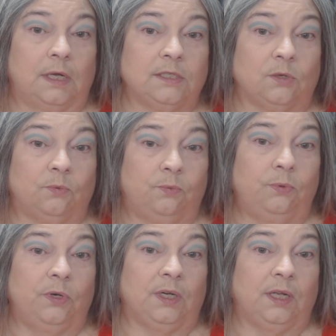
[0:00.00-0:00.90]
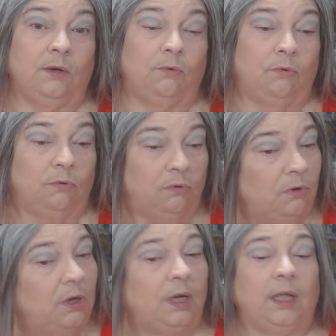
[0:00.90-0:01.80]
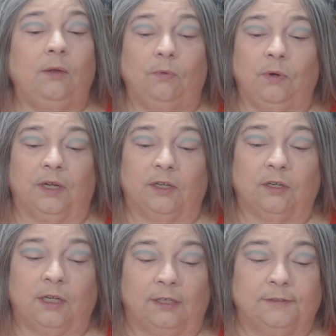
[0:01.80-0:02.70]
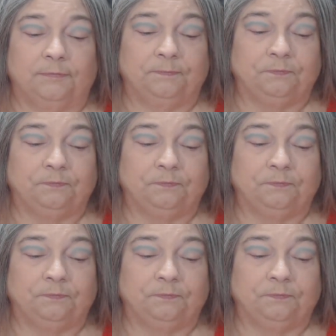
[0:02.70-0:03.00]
That's a really, really, really good color.